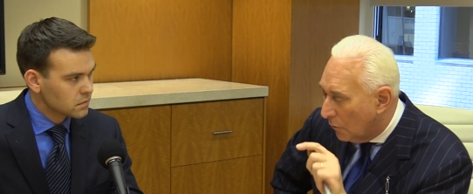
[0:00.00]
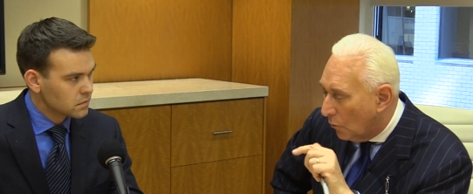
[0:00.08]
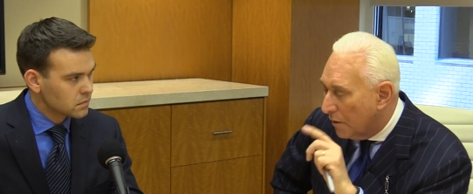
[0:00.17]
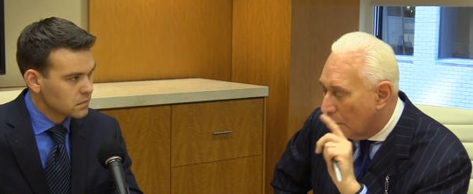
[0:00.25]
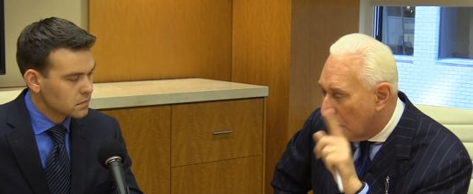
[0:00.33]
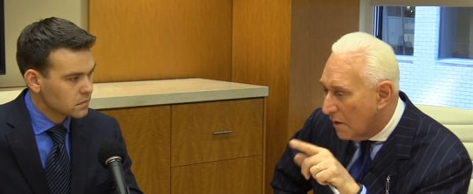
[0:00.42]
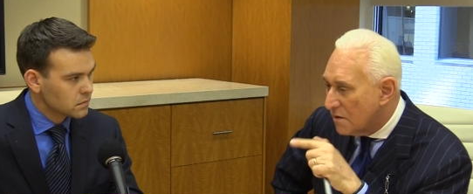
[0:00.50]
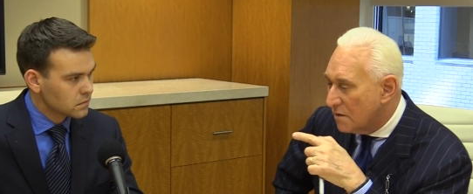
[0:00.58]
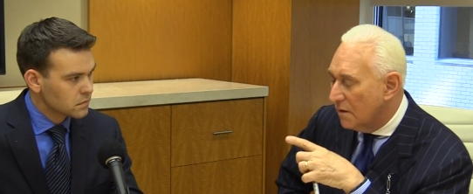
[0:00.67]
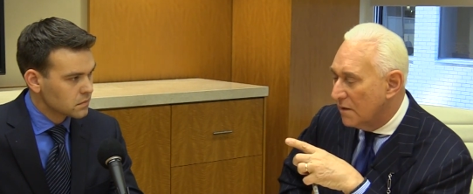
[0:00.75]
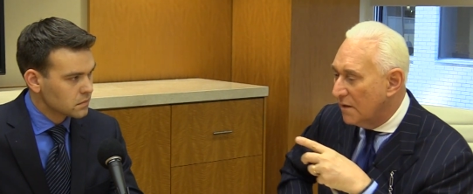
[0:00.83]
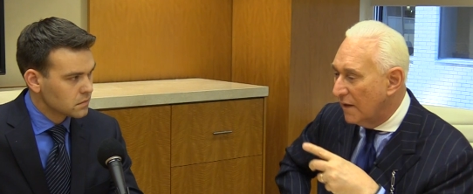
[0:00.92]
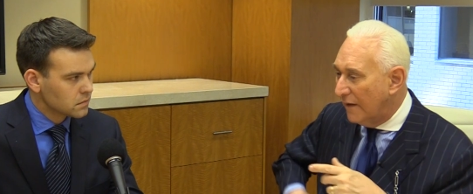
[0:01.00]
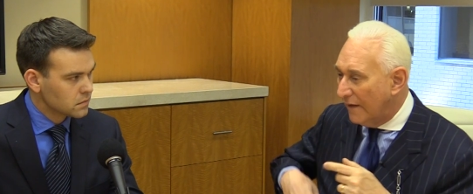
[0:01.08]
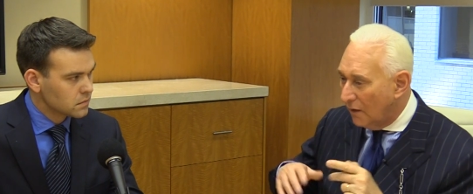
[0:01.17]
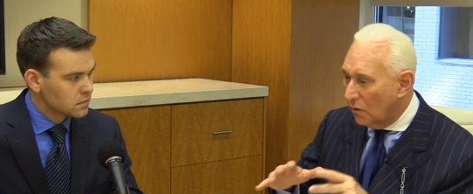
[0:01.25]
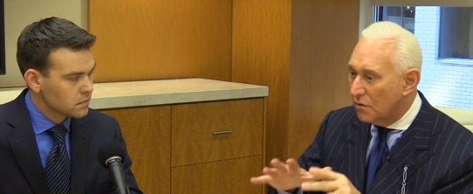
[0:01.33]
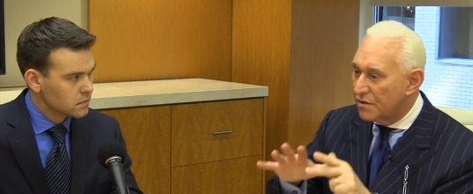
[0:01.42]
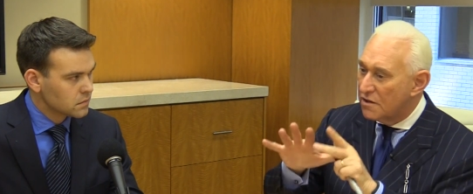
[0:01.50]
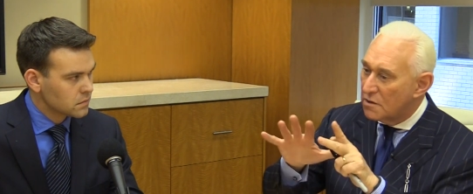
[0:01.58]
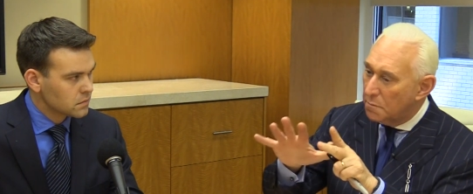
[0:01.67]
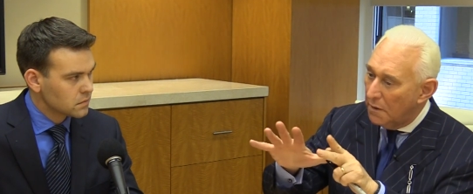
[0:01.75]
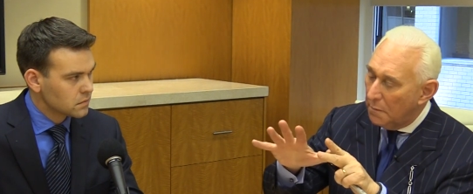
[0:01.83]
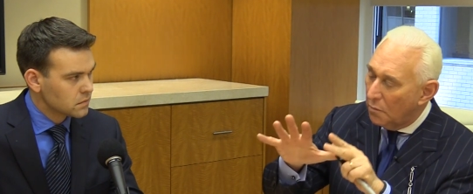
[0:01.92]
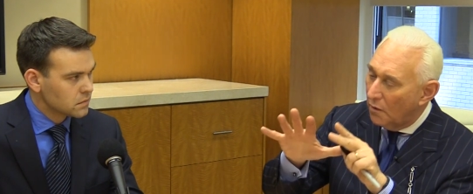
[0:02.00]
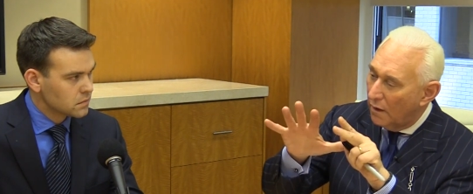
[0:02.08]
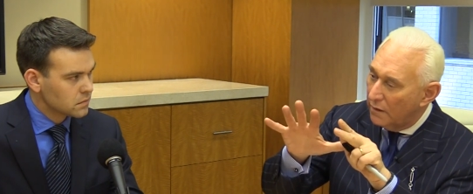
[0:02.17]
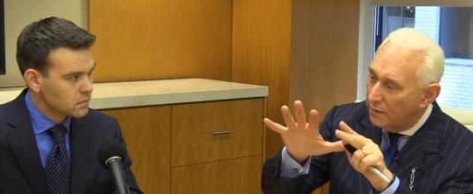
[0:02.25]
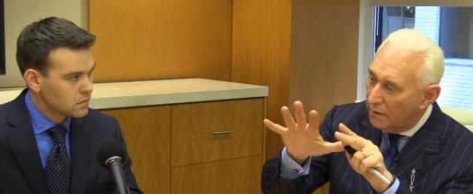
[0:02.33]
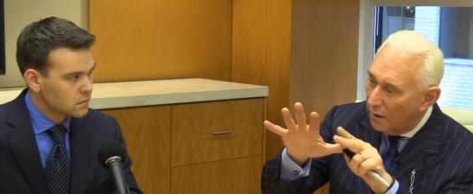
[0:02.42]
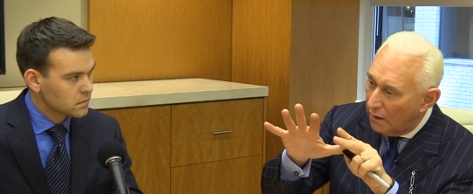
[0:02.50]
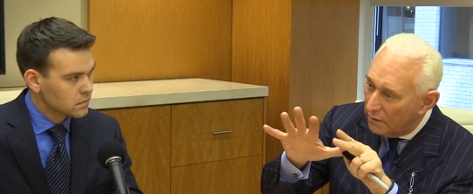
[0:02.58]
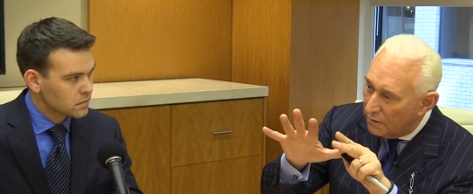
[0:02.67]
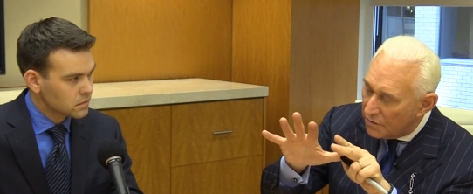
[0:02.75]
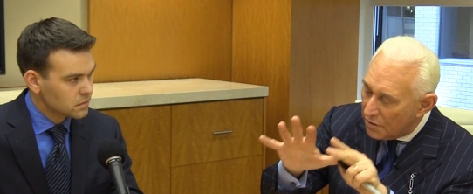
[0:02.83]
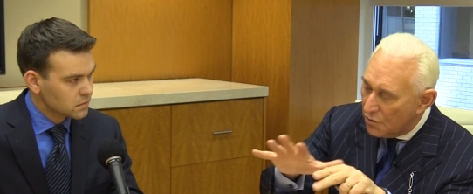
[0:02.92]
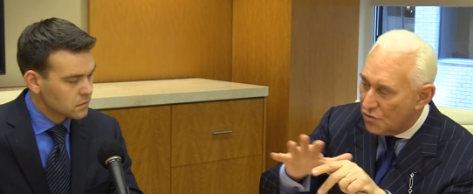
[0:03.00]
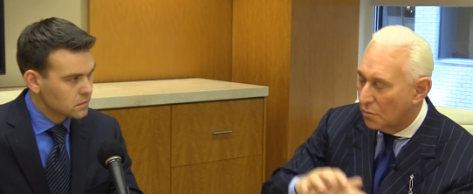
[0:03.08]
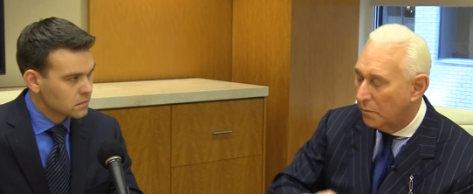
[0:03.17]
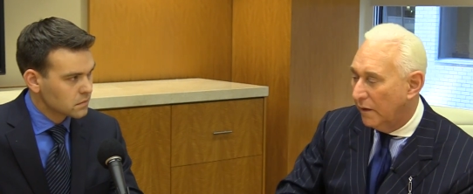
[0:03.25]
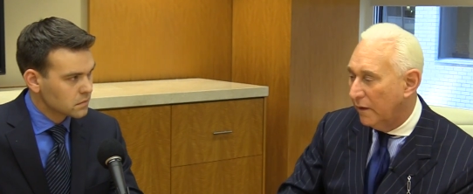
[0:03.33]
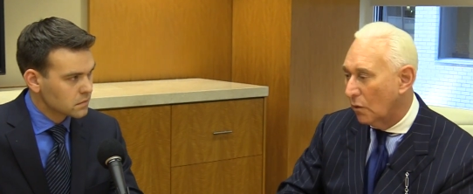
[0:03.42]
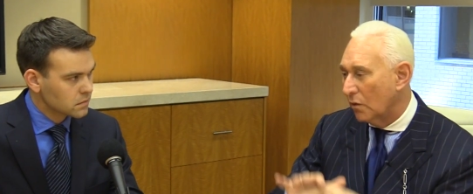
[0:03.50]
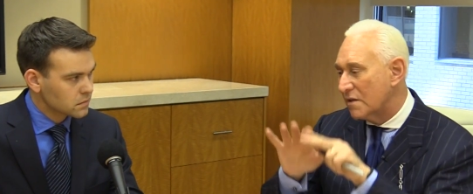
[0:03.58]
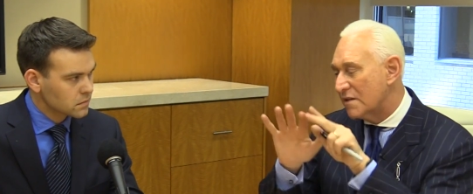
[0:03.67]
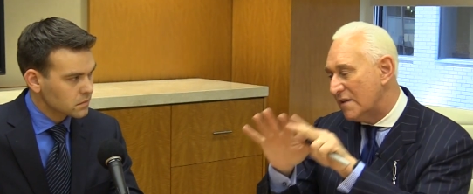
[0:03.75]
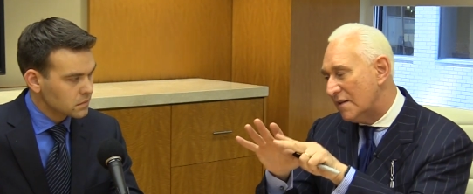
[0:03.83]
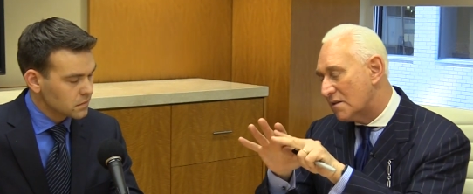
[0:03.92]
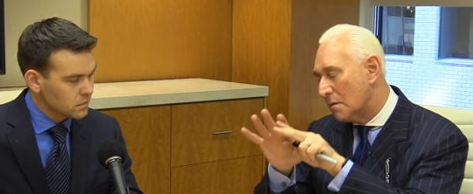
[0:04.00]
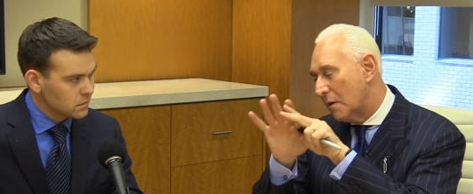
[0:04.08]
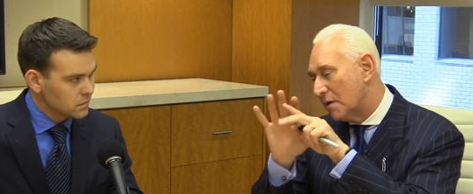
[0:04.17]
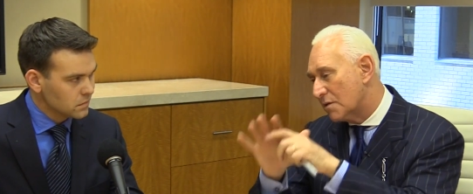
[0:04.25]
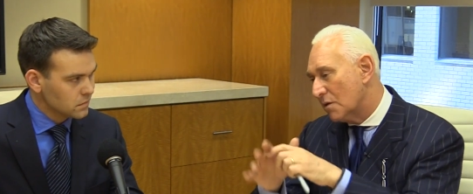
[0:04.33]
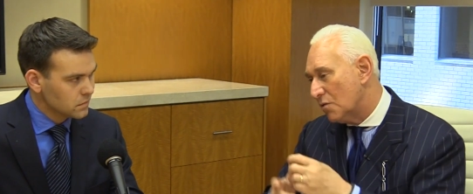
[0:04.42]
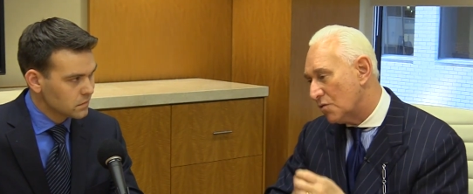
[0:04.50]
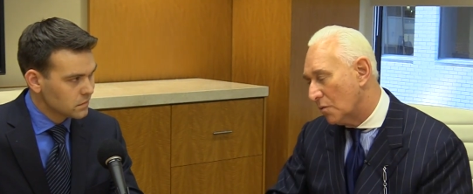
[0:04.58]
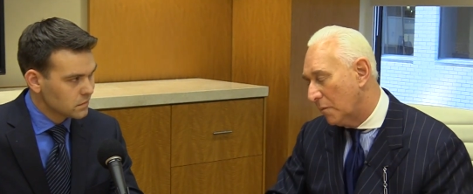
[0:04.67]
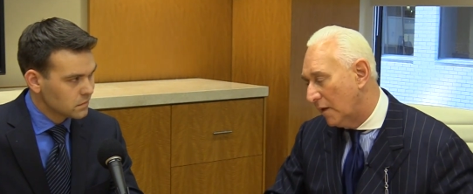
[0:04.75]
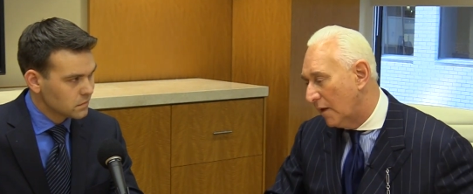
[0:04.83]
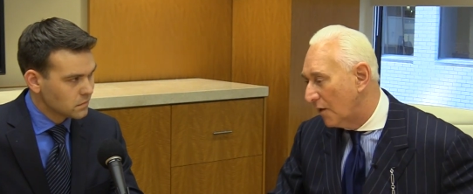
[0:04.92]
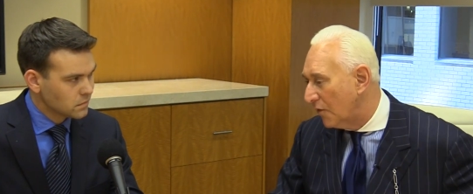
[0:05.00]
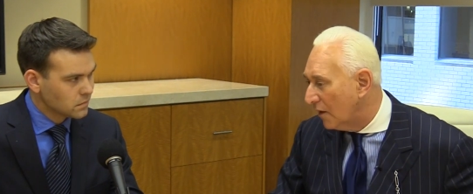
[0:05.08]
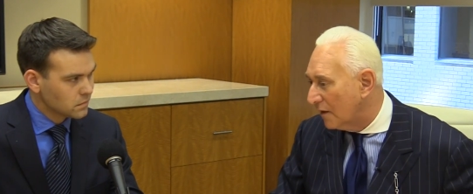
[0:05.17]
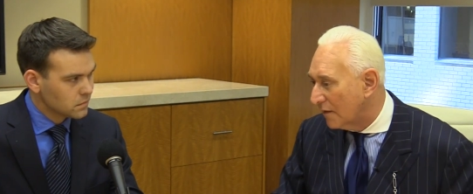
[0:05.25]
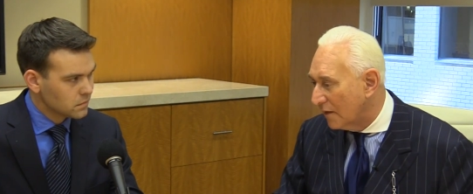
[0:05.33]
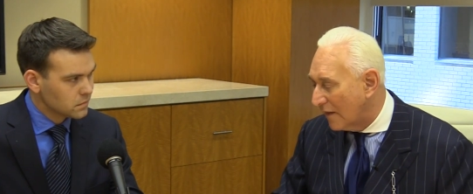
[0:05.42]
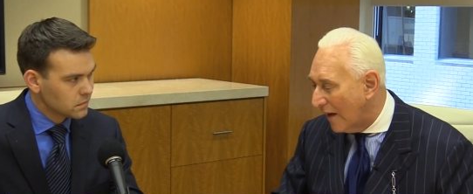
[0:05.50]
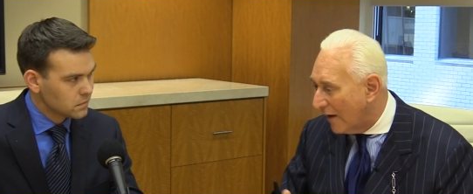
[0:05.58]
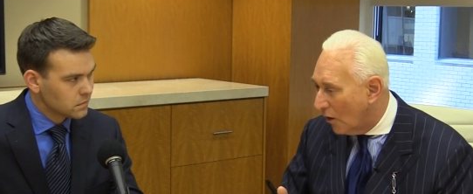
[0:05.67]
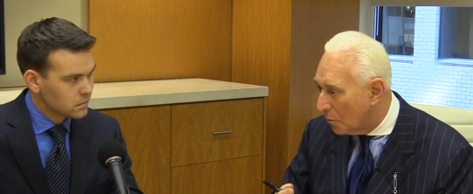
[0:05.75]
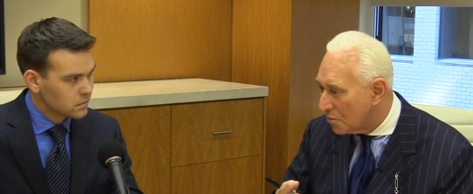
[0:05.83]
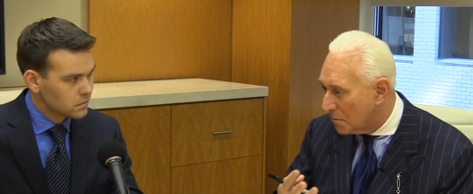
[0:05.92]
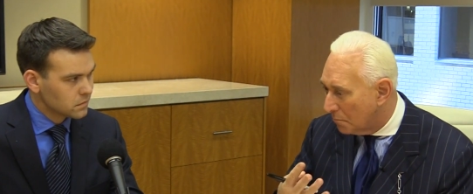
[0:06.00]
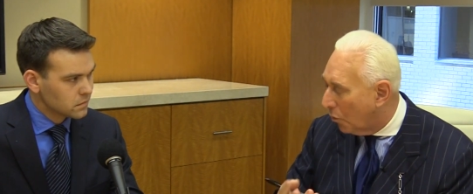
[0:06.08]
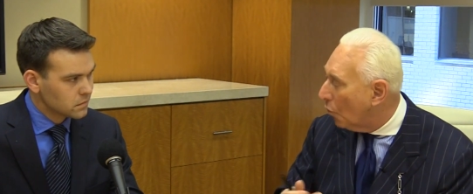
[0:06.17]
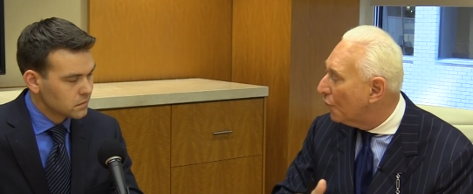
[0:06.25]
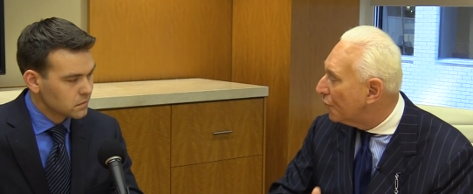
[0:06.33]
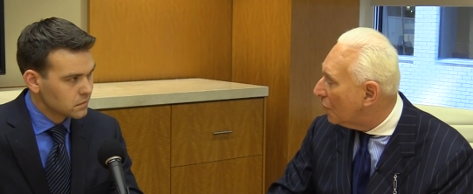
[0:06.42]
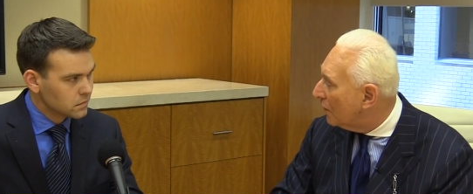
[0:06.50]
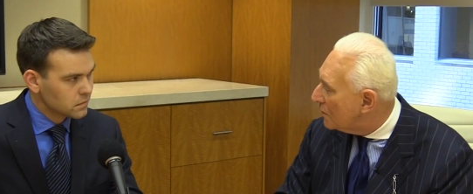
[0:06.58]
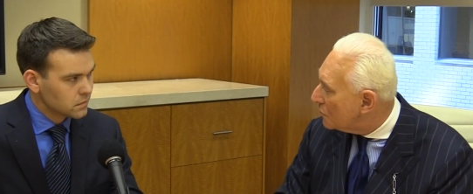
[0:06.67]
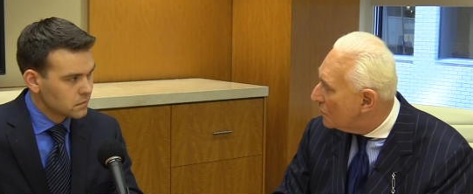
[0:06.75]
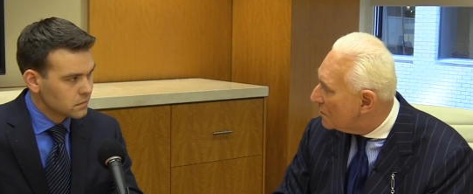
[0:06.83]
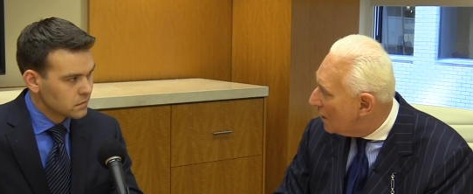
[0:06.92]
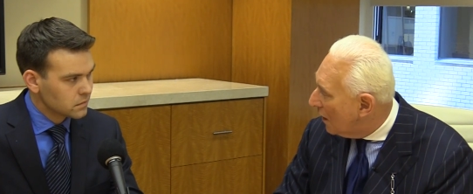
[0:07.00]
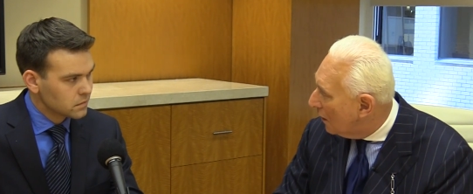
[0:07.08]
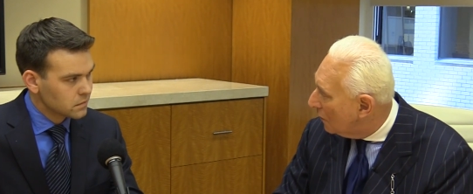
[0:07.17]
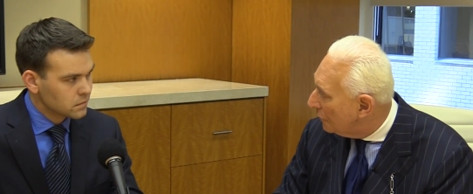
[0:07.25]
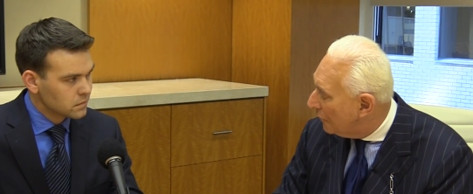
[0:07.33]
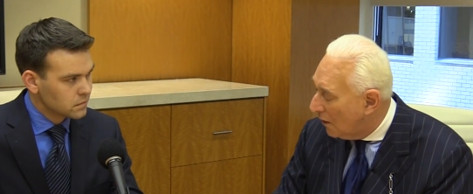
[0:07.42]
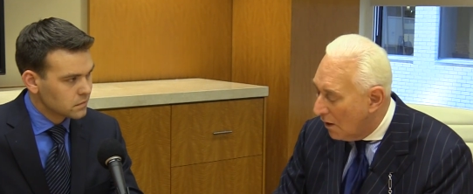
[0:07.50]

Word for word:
Speaker 1: When the president hears his people on social media, or he sees them on social media, I think that helps bolster his resolve.